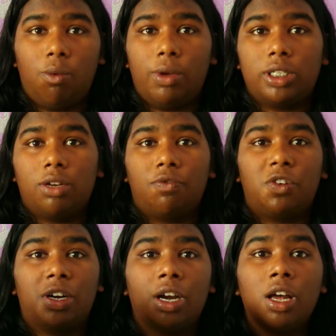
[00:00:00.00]
what's good
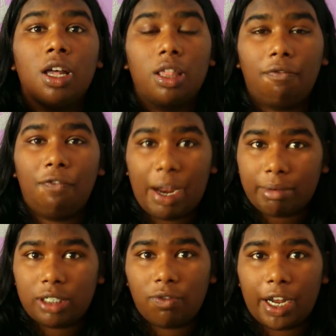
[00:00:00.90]
for the
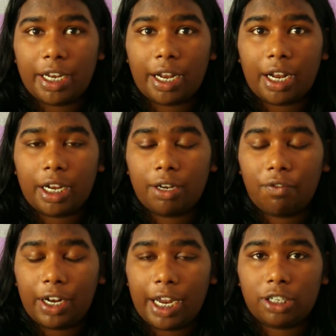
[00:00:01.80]
family's
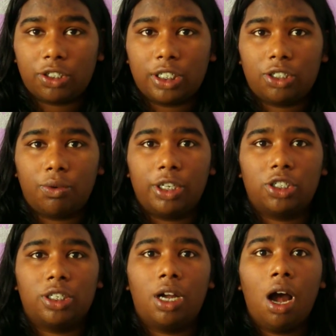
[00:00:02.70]
financial
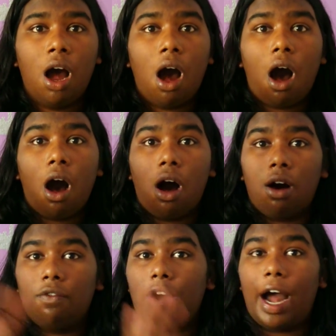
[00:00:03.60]
situation
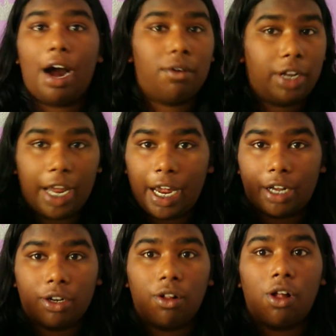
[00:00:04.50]
of how to
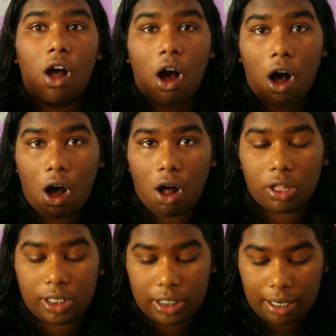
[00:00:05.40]
handle
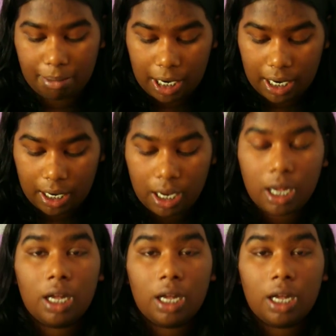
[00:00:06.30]
holiday pay.